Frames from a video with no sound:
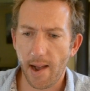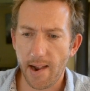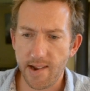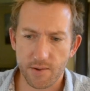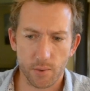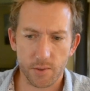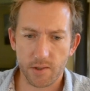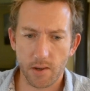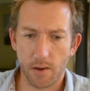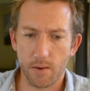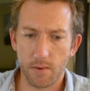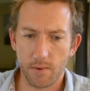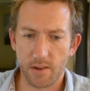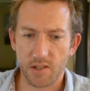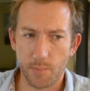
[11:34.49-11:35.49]
He's
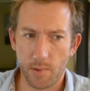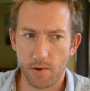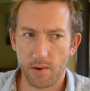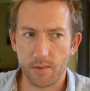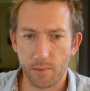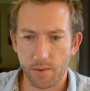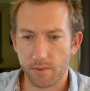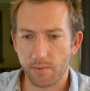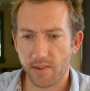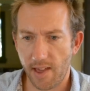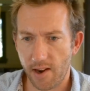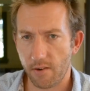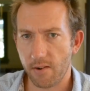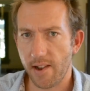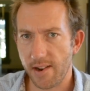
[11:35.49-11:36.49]
also experienced with
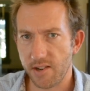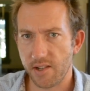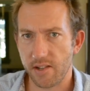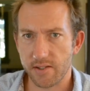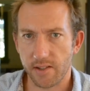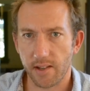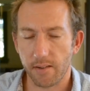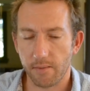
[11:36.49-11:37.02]
Category A testing.